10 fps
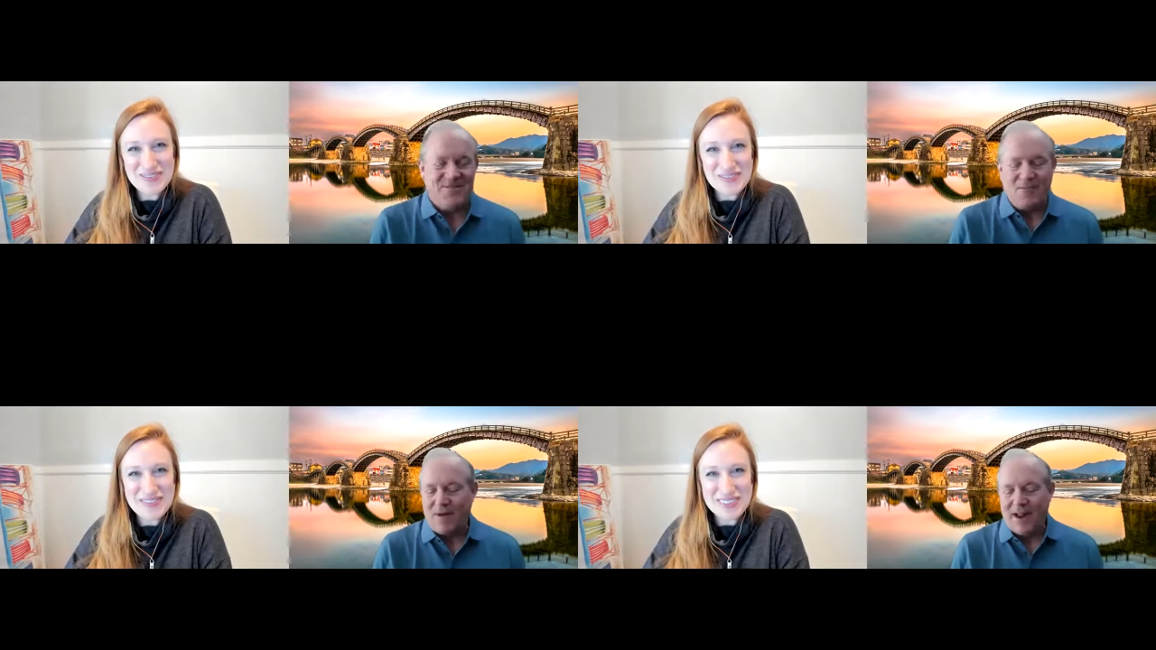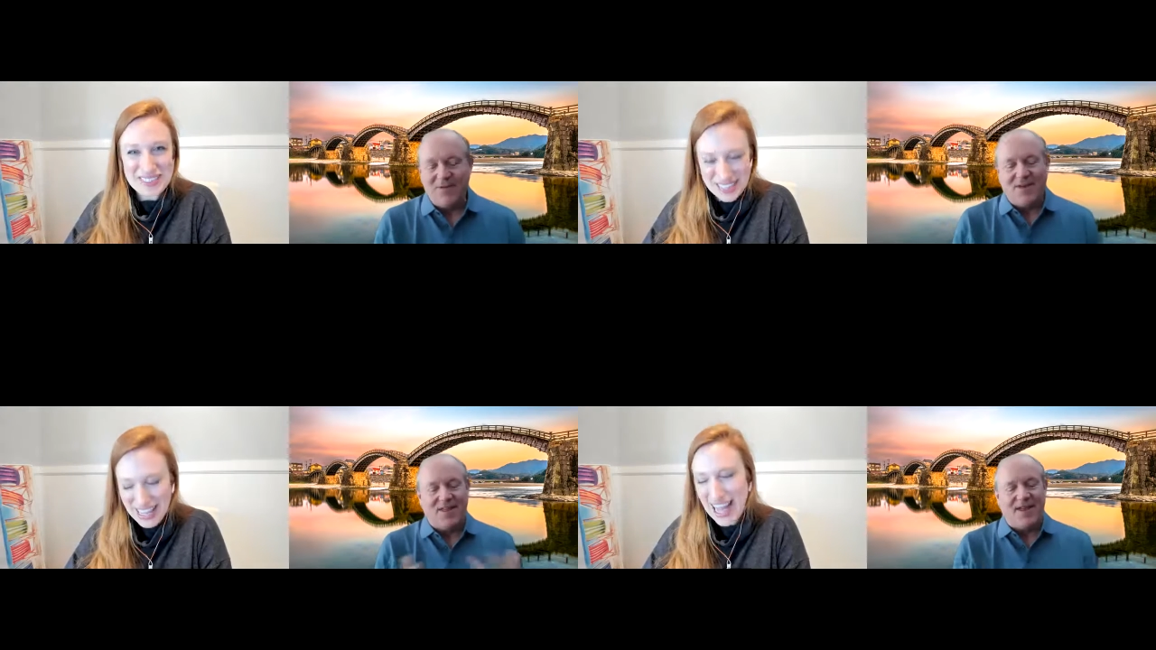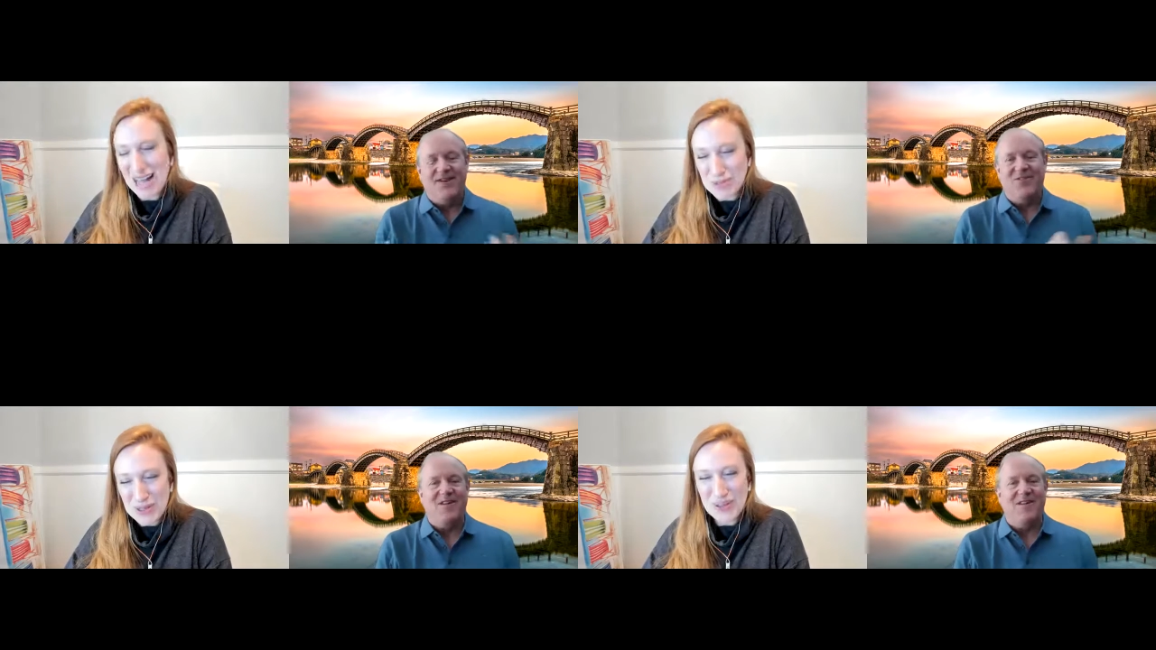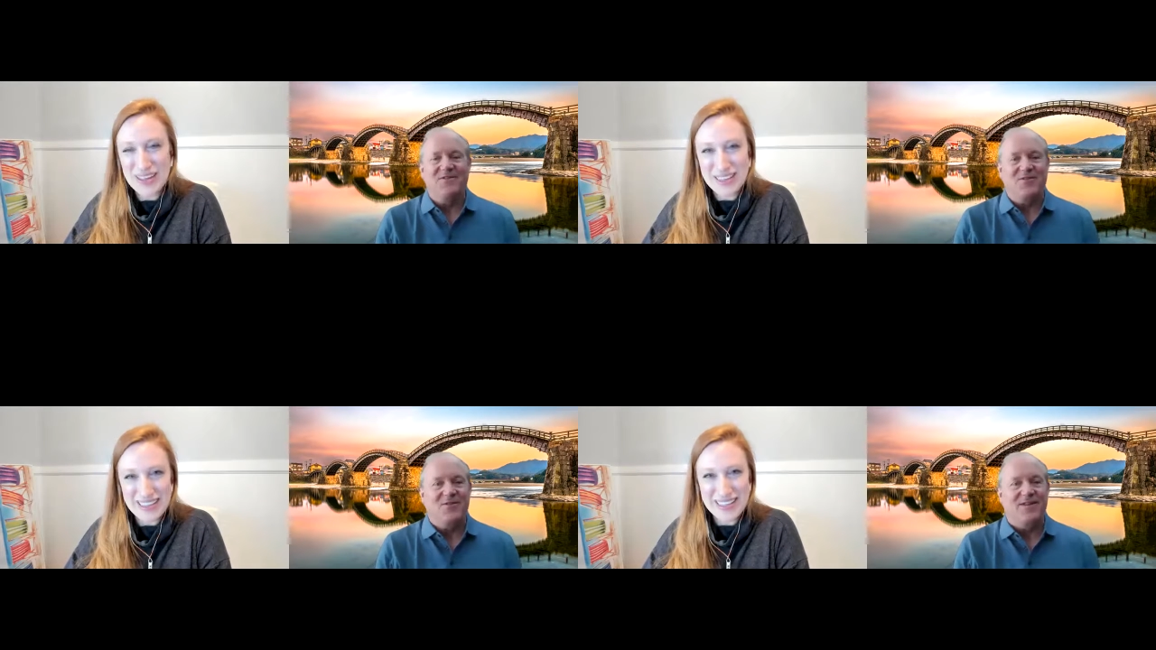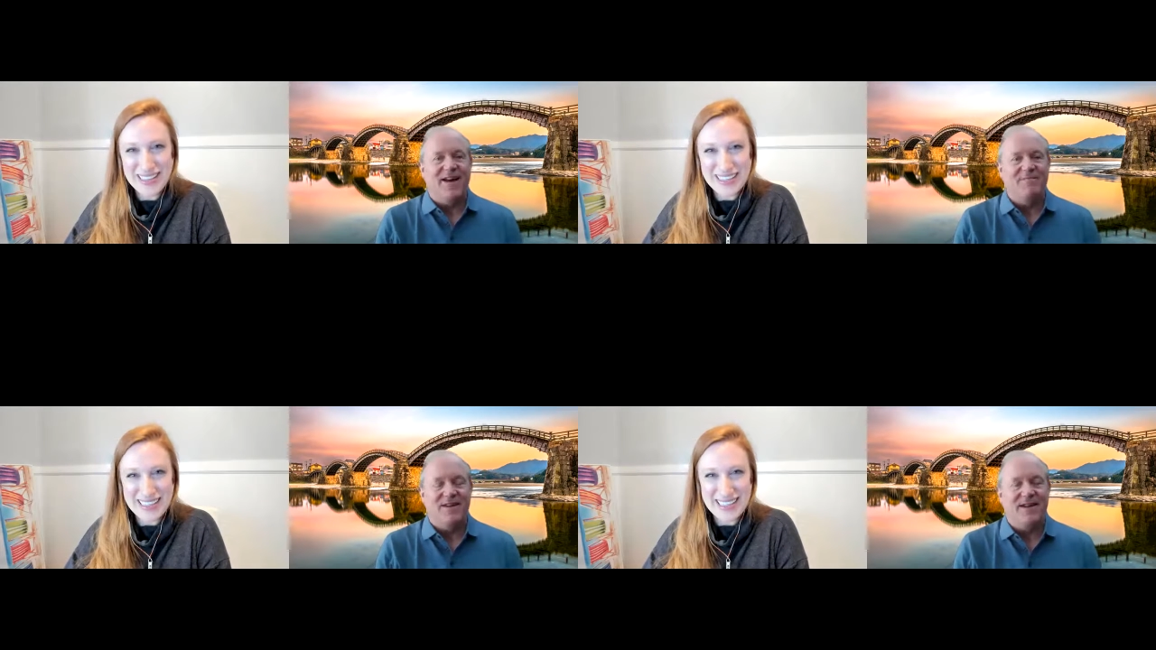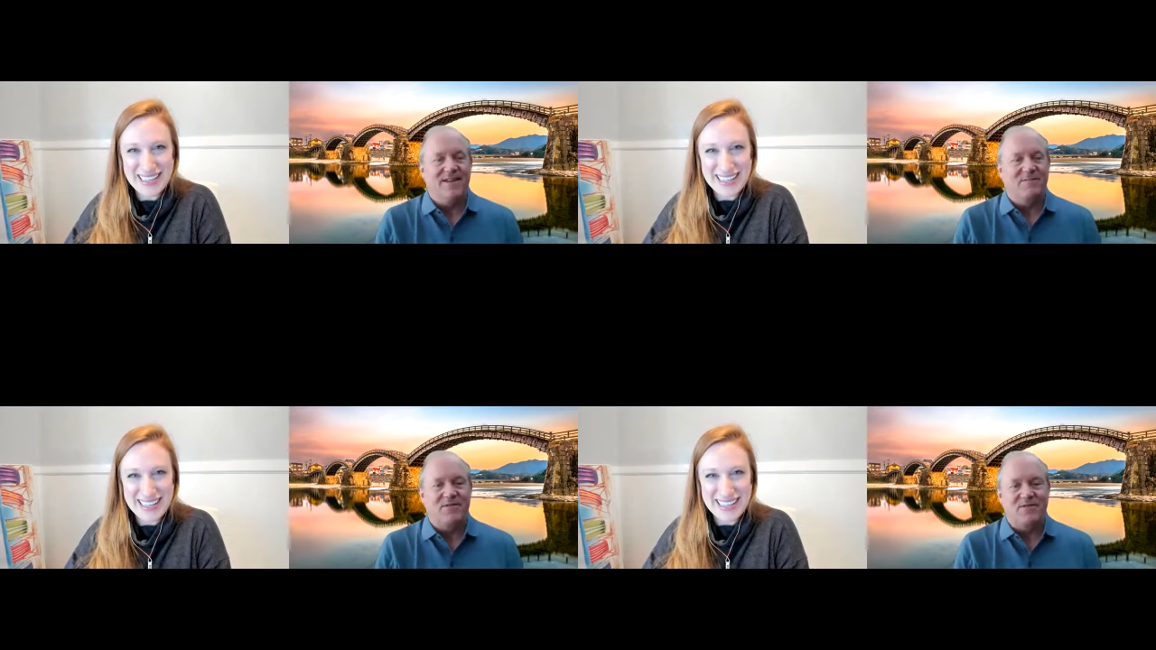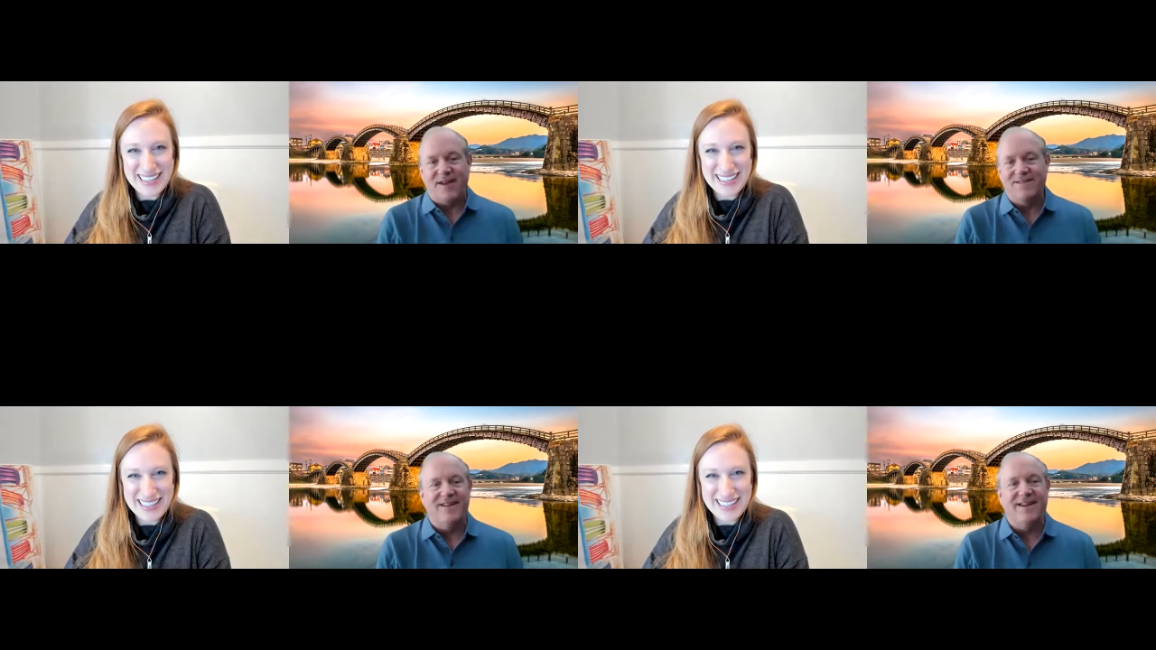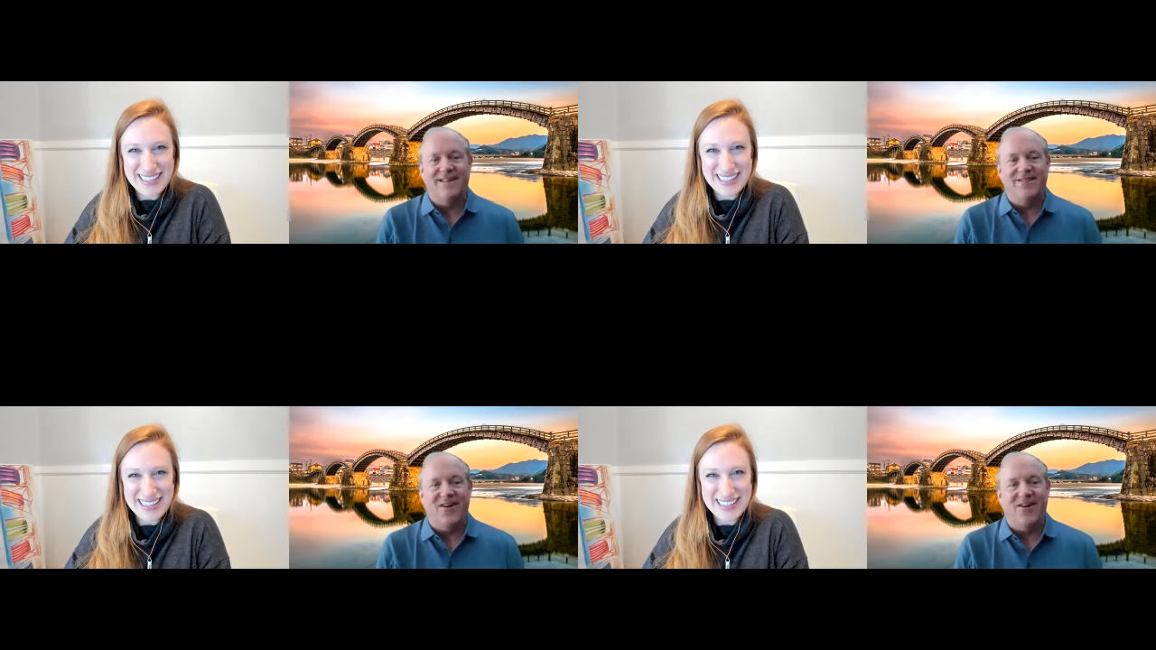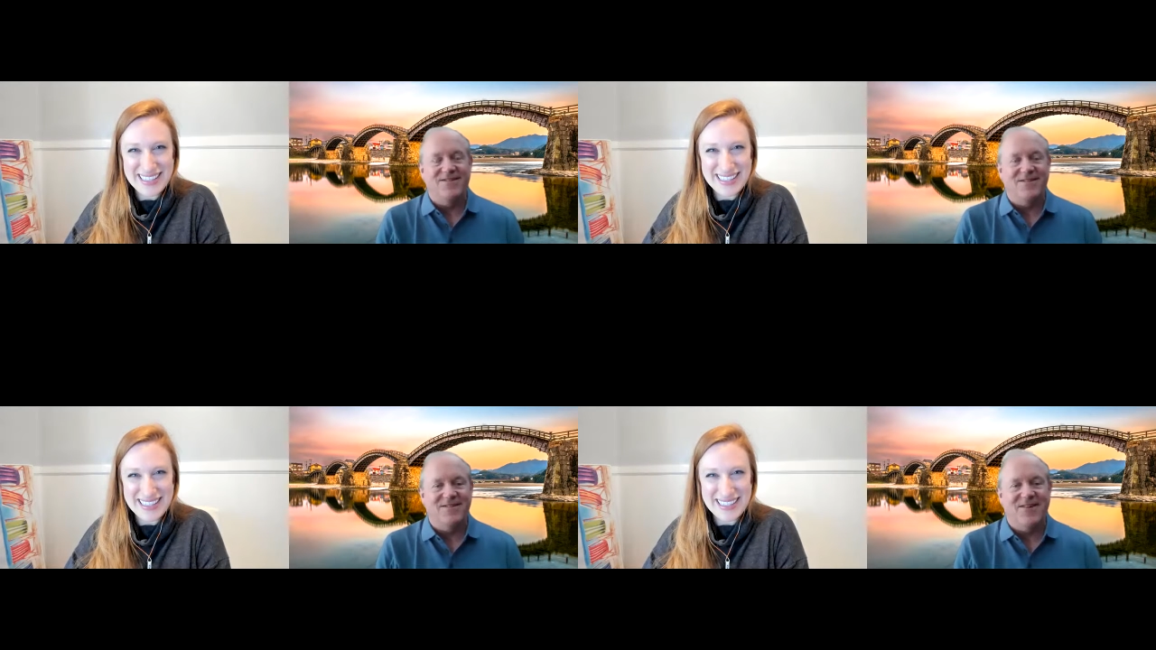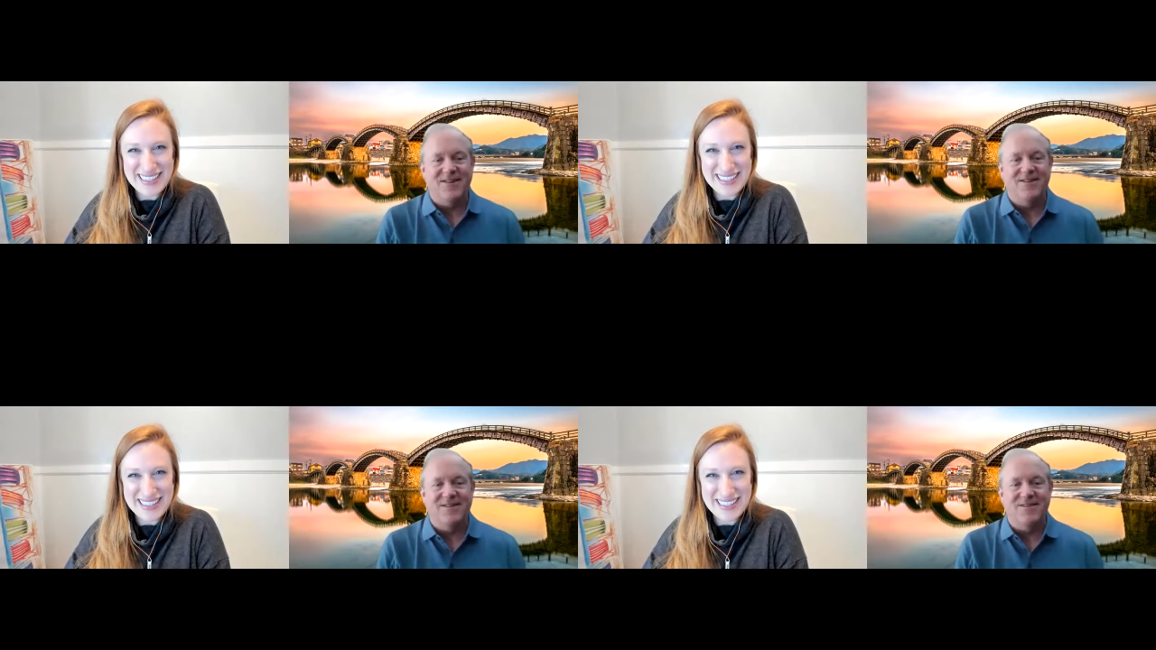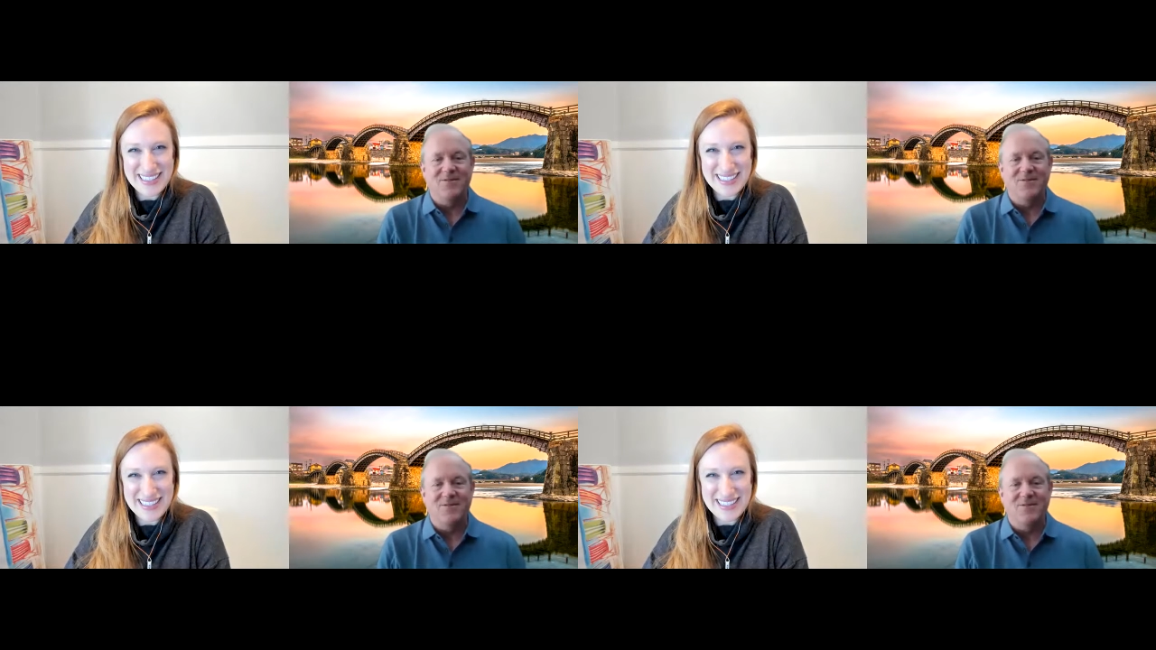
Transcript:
Speaker 1: So, but I want to thank you, Alice, for your time today. It's been fascinating talk to, talking to